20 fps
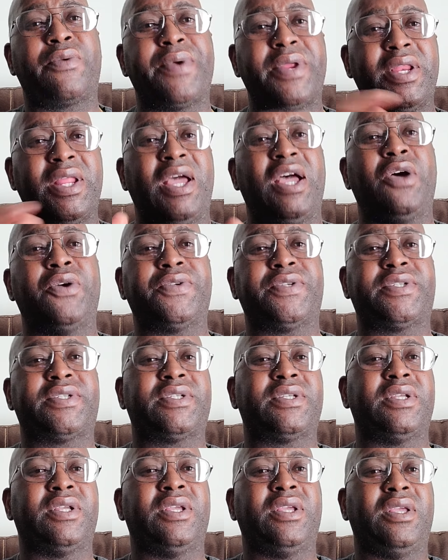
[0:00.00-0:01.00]
Rittenhouse
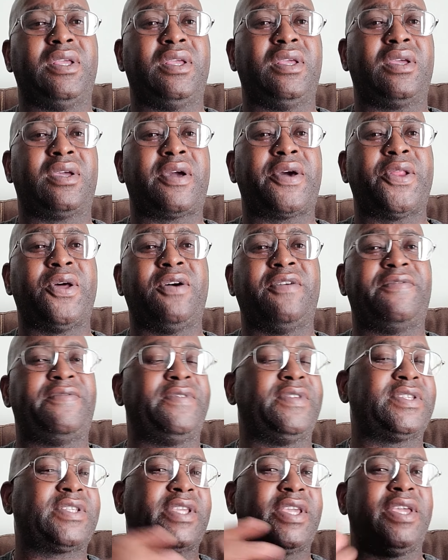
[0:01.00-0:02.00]
got off
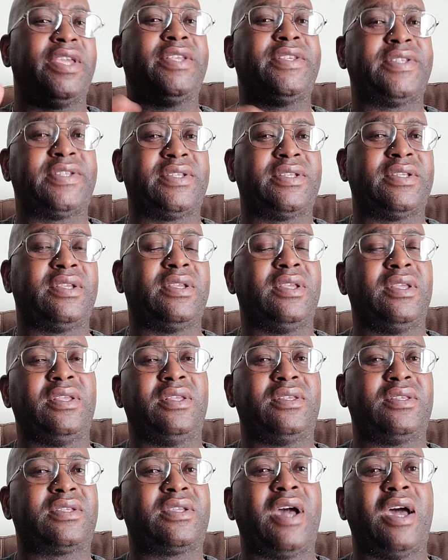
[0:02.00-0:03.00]
his case
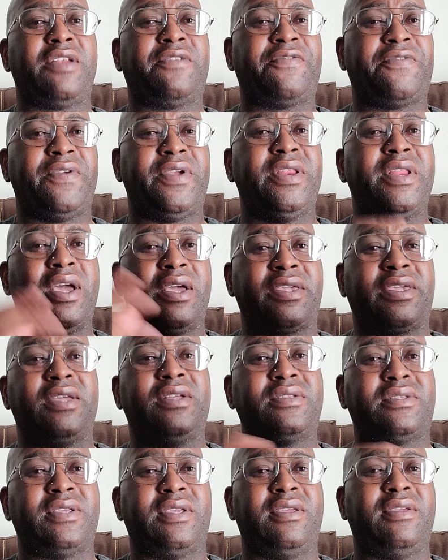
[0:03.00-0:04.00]
scot-free, not
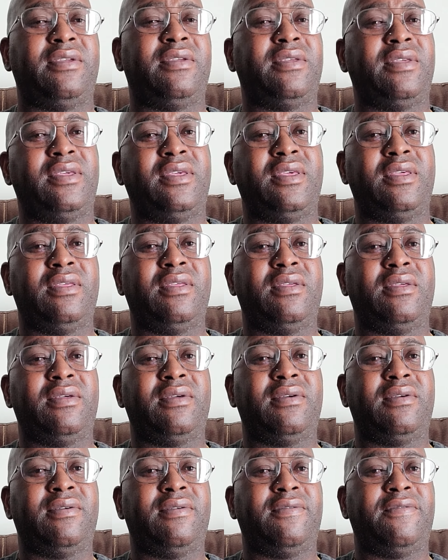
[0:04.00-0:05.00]
guilty,
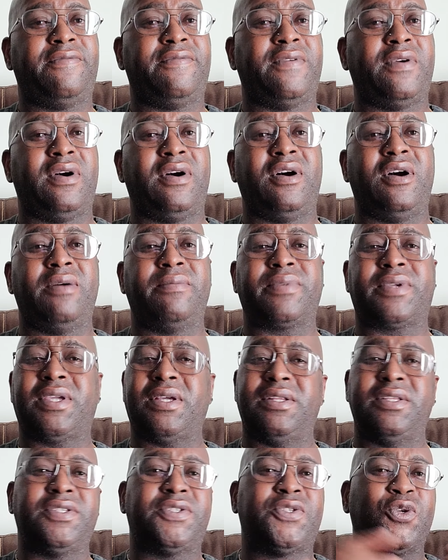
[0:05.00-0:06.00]
for
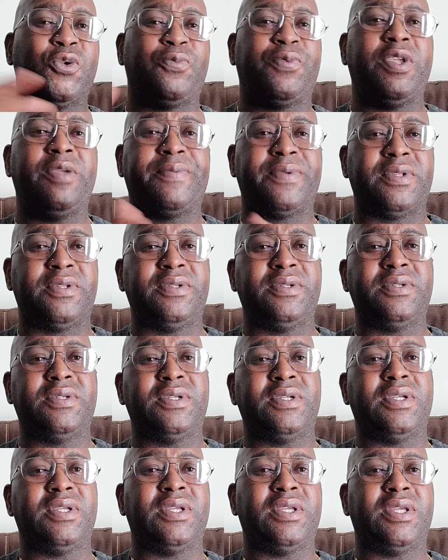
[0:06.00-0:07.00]
killing two people
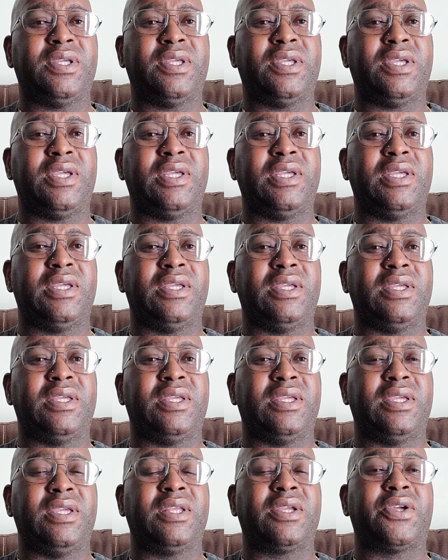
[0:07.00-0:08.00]

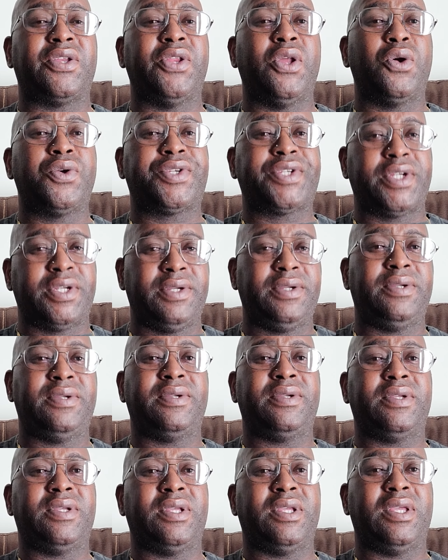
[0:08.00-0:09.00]
in Kenosha
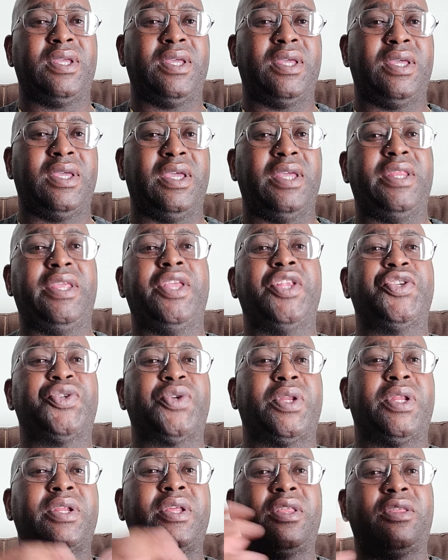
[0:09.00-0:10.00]
and
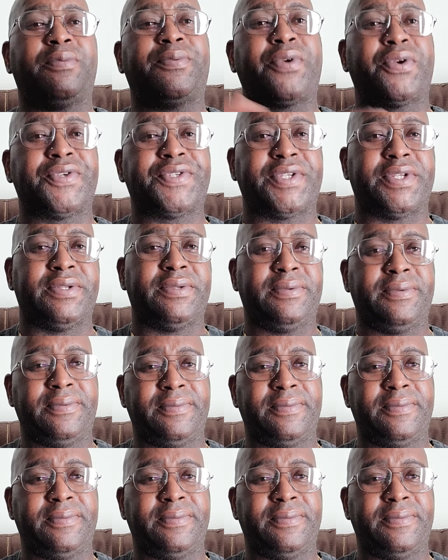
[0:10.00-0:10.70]
injuring another person.